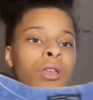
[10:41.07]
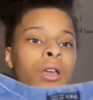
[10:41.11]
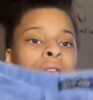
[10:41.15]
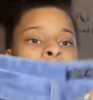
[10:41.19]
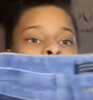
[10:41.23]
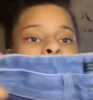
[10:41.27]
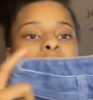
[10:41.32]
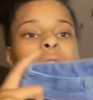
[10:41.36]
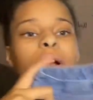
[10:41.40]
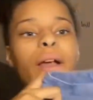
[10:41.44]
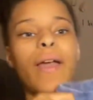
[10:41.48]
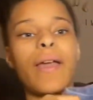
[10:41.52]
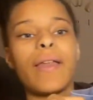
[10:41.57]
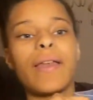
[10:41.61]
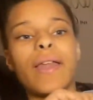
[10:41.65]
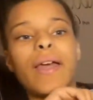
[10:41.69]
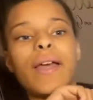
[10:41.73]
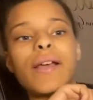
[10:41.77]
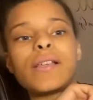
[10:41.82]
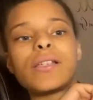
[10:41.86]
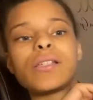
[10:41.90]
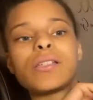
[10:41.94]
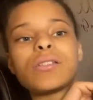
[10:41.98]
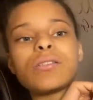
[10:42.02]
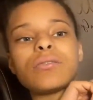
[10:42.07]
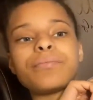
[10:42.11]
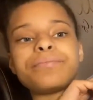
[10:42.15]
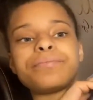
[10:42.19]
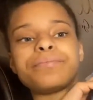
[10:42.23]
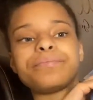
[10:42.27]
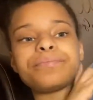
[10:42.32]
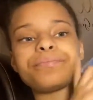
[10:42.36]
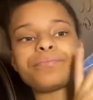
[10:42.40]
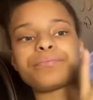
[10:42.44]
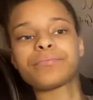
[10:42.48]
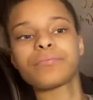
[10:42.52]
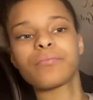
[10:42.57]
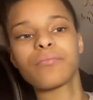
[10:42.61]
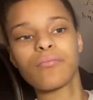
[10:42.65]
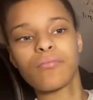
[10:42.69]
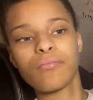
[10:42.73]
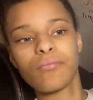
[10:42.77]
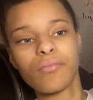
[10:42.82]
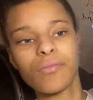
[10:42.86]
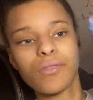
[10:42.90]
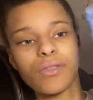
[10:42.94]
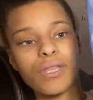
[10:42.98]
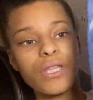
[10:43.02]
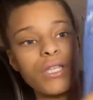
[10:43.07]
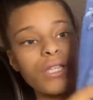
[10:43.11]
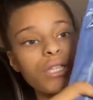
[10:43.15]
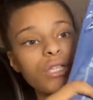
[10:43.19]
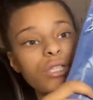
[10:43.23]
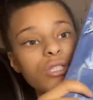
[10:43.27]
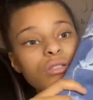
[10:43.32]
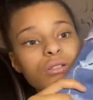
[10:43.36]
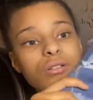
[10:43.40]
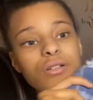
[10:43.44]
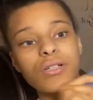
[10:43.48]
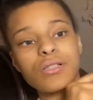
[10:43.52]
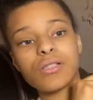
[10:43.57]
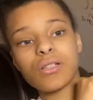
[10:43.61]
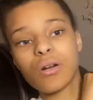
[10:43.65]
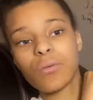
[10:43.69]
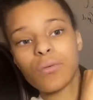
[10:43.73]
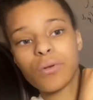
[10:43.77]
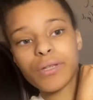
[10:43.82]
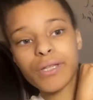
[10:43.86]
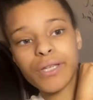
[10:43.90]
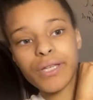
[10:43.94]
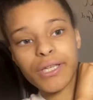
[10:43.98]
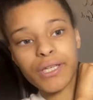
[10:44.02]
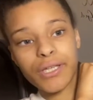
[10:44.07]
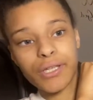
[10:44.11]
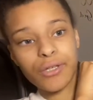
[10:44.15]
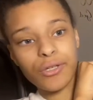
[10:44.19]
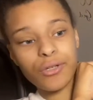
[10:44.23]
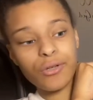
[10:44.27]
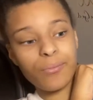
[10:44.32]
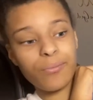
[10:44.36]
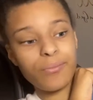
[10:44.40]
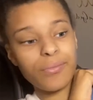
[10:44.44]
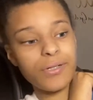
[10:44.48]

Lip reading: Okay, next. These shorts are really cute,